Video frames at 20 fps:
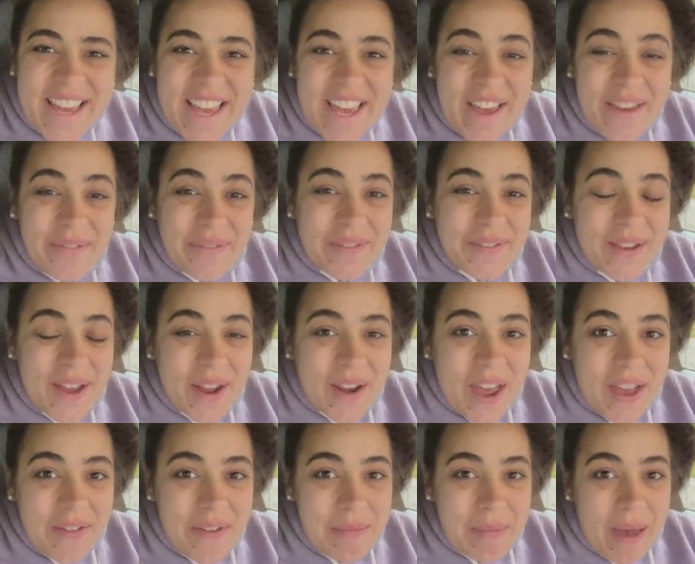If not
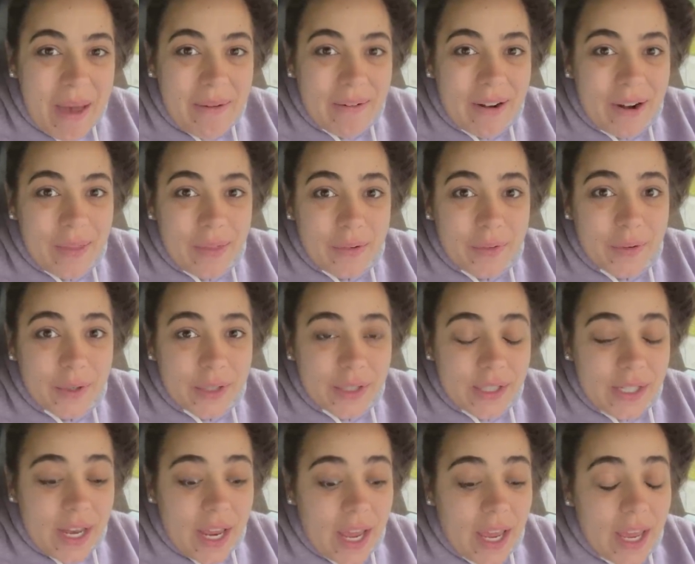having power on the first
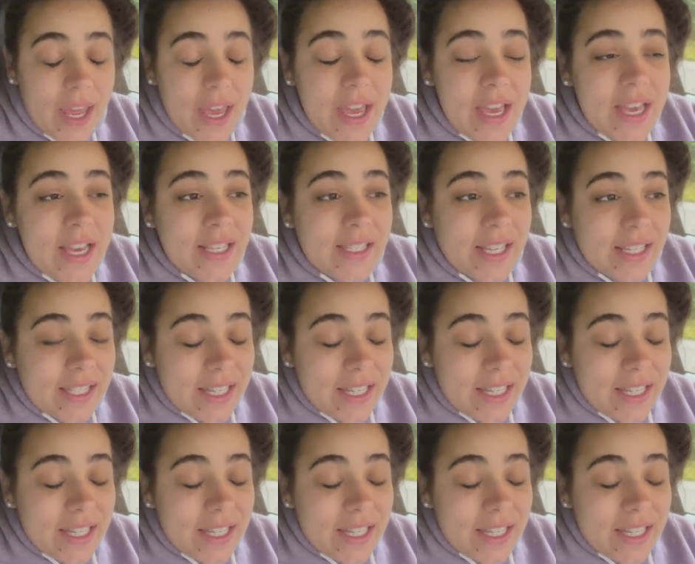day says